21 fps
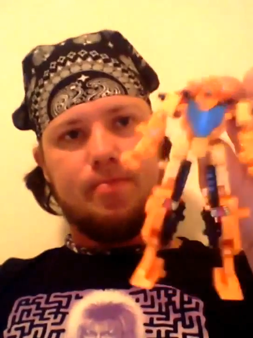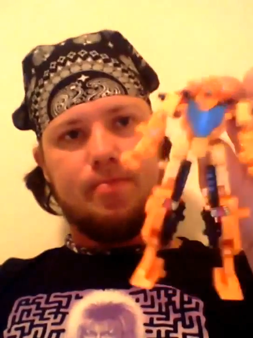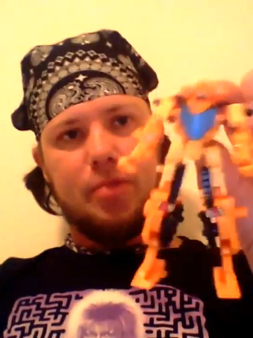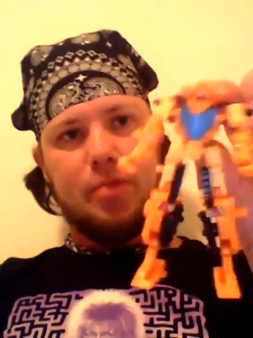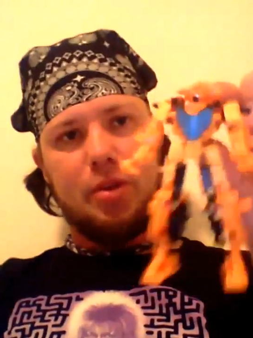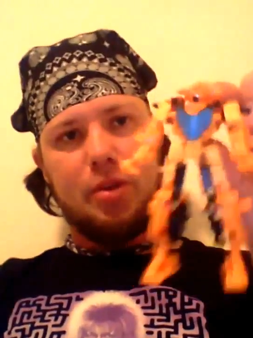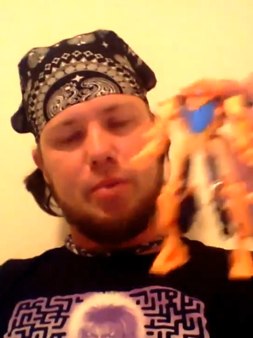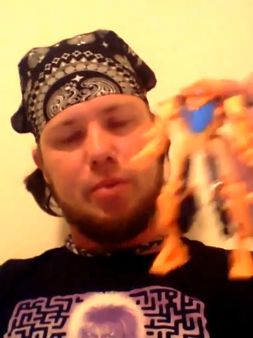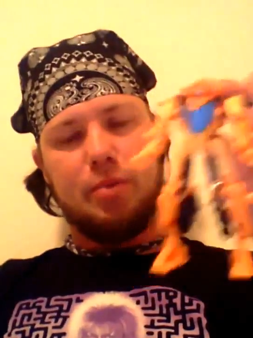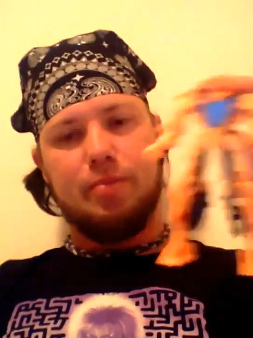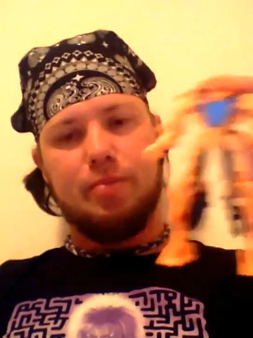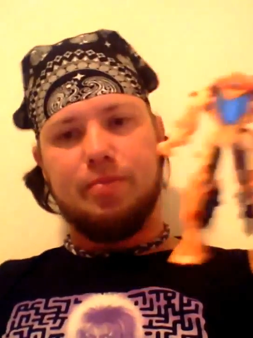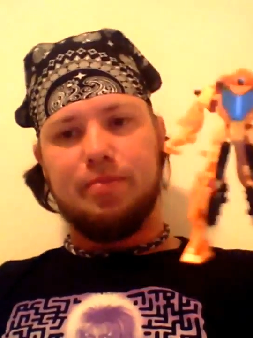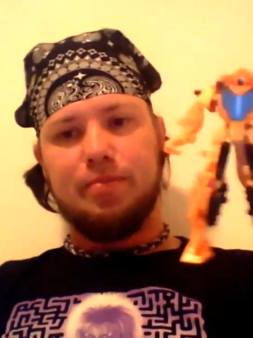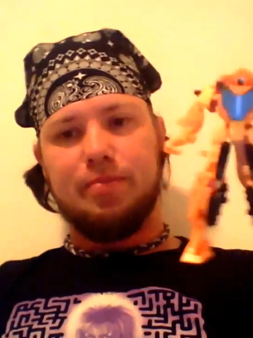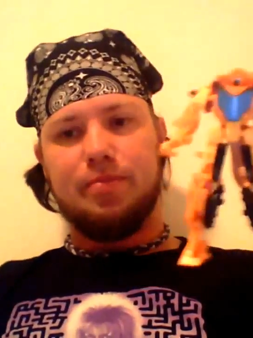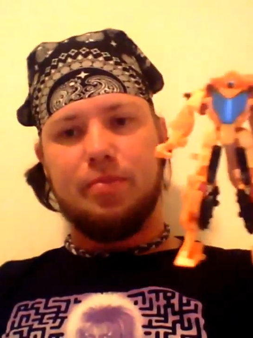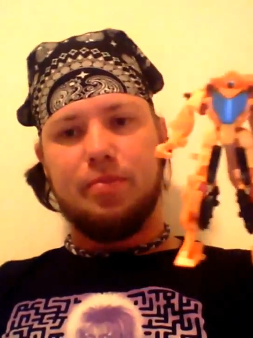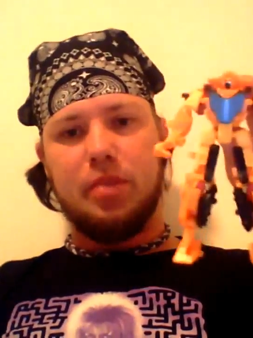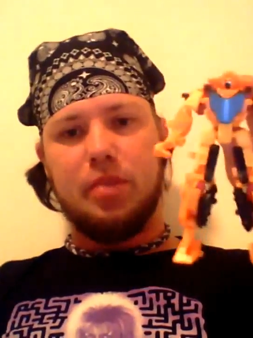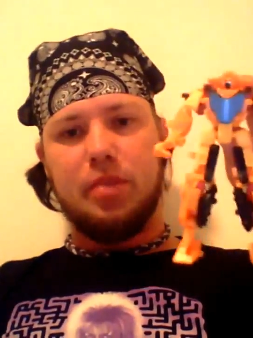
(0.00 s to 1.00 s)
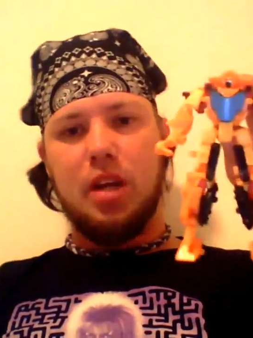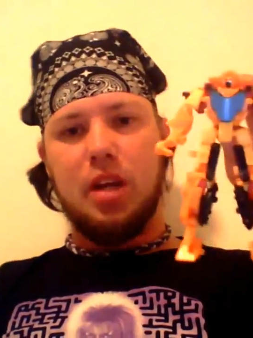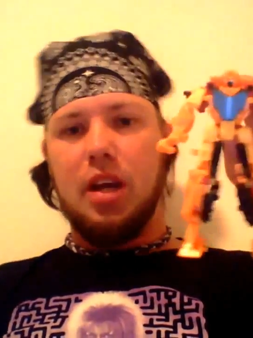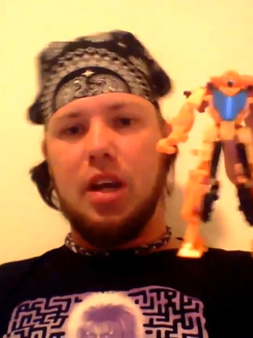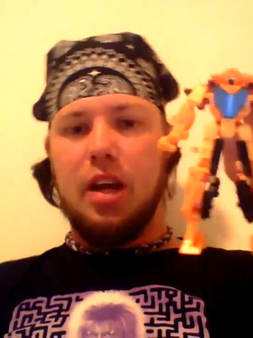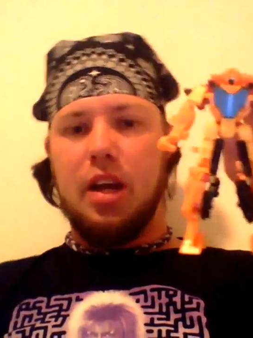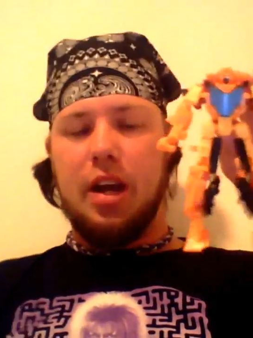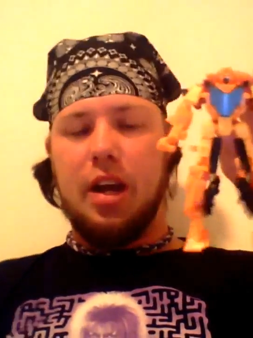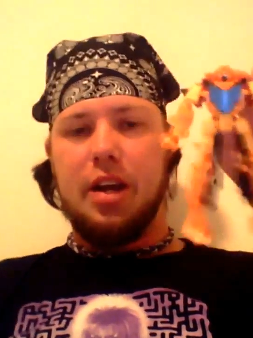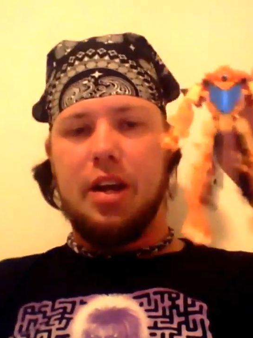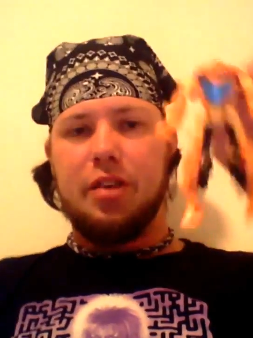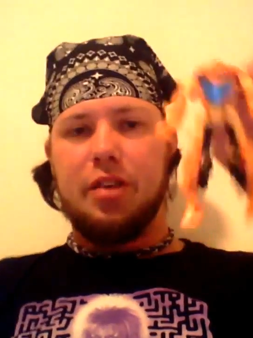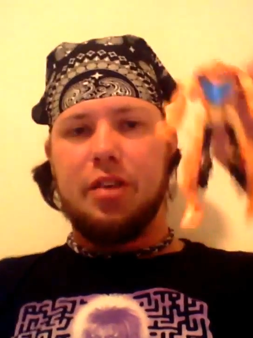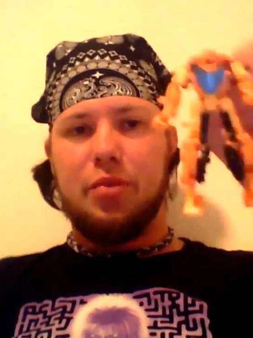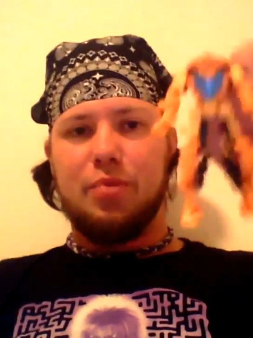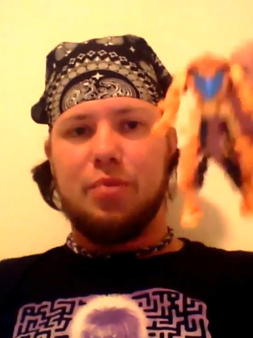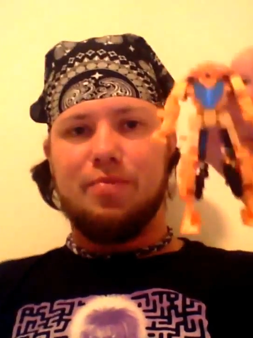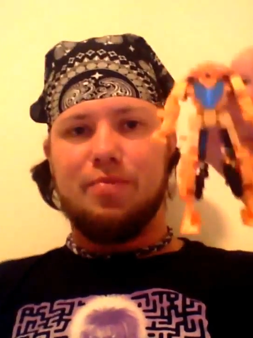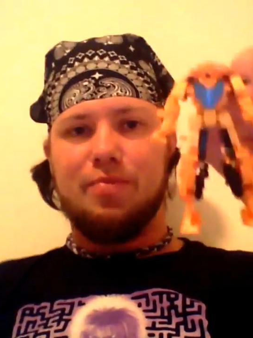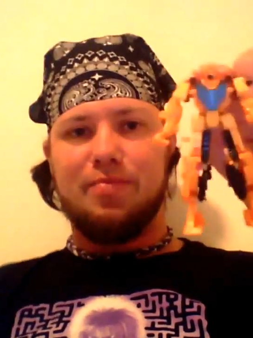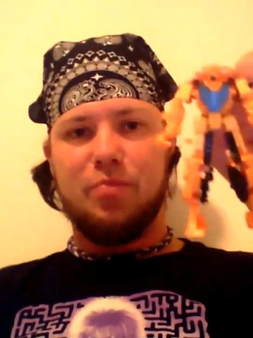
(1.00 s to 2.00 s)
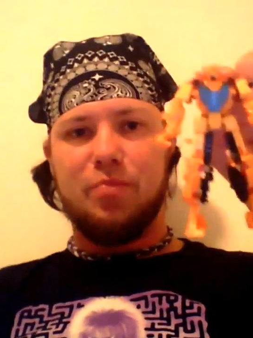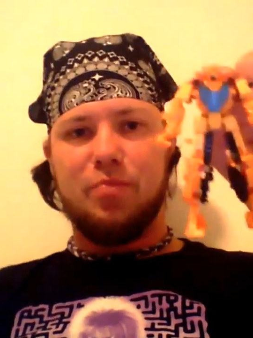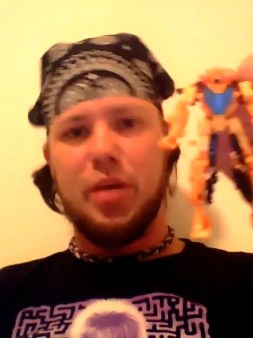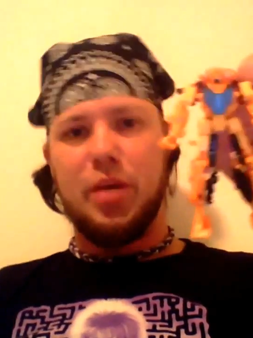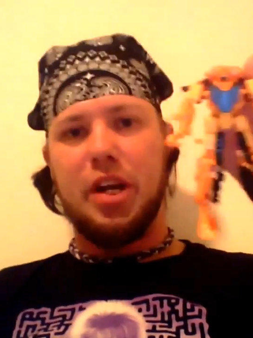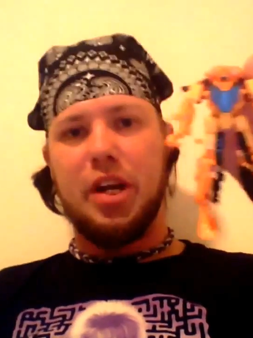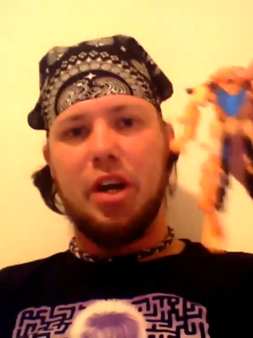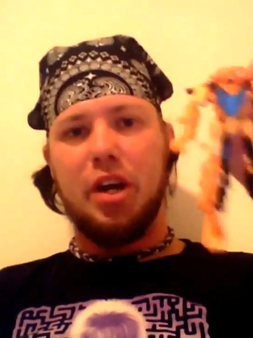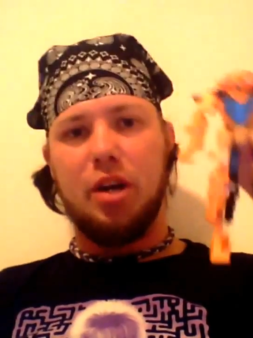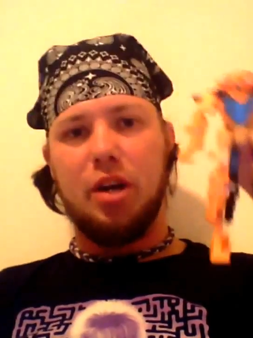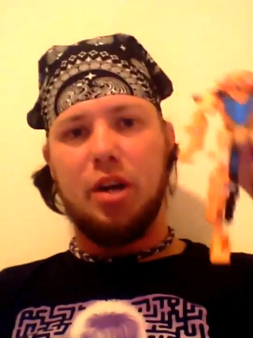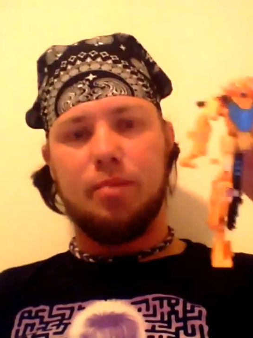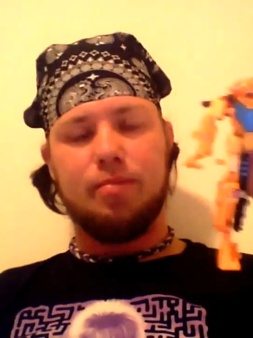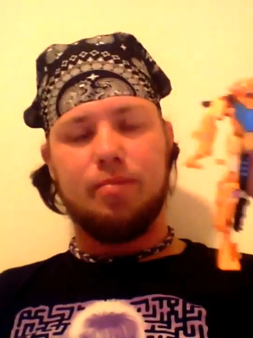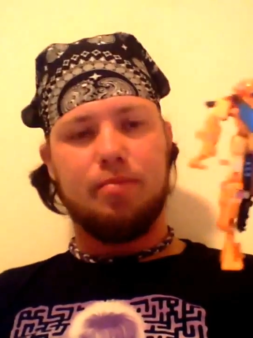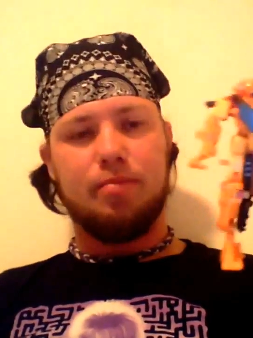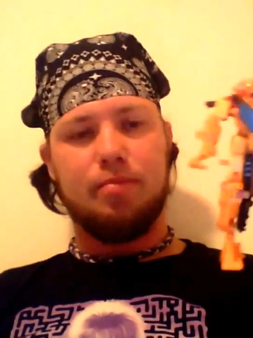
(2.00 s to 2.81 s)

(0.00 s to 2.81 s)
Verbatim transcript: So, there's Wreck-Gar.